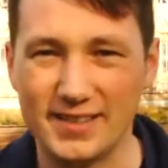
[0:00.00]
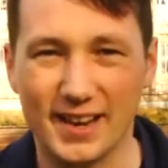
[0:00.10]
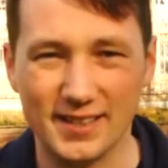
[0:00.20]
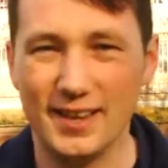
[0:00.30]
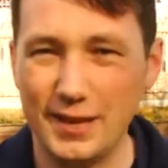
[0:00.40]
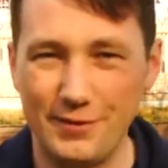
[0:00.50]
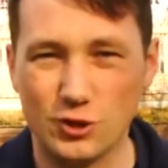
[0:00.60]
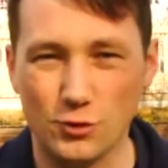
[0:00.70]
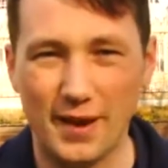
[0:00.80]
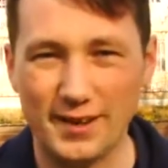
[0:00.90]
against
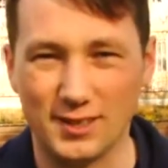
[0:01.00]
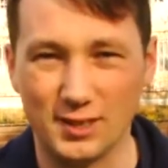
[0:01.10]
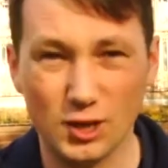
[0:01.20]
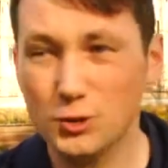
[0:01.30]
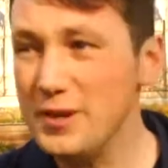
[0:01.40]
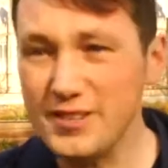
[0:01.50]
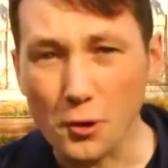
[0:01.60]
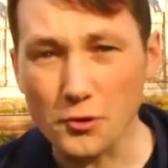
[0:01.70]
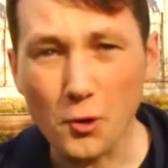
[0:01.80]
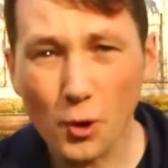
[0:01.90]
individual Masons because we
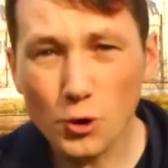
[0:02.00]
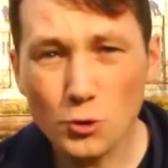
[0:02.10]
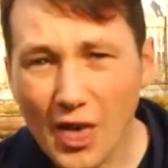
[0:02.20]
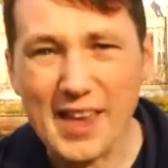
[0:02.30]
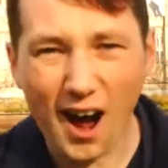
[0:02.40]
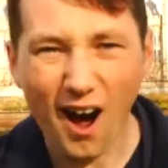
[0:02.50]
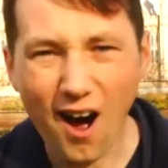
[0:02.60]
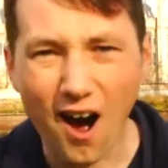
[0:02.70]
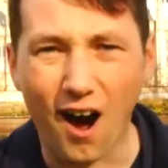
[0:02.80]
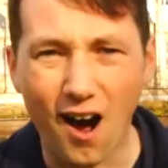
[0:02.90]
don't know who they
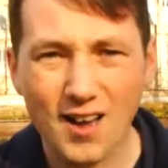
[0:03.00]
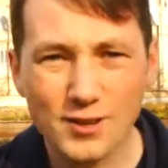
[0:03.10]
are.